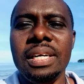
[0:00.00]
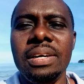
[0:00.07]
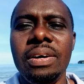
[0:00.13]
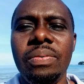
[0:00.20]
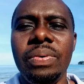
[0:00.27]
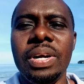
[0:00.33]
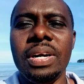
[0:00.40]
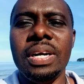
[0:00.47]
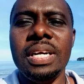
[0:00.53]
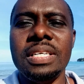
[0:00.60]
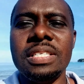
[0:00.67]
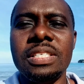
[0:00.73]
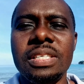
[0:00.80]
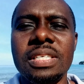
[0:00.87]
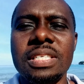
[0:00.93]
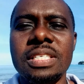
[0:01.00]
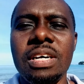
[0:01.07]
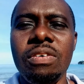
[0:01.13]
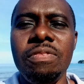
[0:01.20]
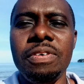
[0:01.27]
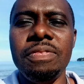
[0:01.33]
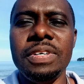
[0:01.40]
where it's to the
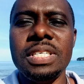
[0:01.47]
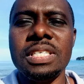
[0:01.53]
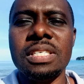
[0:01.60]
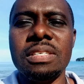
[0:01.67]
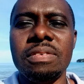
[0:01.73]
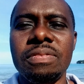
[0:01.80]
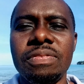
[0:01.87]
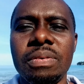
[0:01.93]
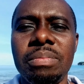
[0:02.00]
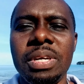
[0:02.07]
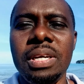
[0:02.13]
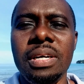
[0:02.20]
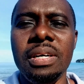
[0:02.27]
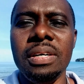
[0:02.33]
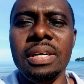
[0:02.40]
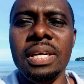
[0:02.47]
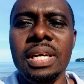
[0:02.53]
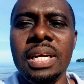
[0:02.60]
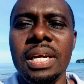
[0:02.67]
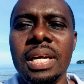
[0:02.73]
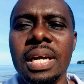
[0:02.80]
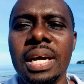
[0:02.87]
south of us from here.
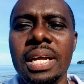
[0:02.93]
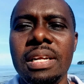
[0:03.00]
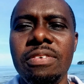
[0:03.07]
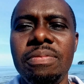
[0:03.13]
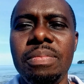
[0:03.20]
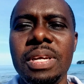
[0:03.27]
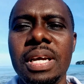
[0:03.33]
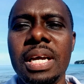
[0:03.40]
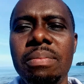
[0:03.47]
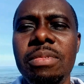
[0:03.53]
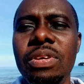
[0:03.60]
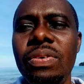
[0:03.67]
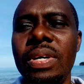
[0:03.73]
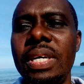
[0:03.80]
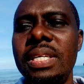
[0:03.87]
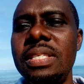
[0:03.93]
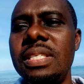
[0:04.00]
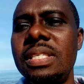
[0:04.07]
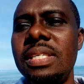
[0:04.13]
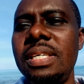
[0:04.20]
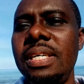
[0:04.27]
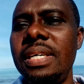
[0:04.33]
And if behind me you can
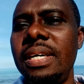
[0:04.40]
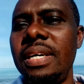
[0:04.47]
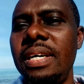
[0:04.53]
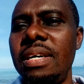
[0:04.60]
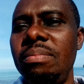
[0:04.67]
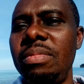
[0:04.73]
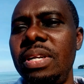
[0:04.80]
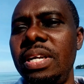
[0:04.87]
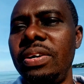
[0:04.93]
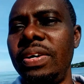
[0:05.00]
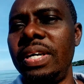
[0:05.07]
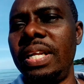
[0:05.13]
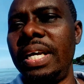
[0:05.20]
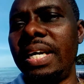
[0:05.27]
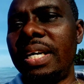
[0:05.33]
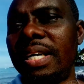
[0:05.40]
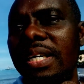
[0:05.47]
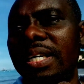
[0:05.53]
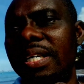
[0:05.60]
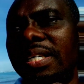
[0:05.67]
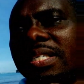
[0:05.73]
see an area like the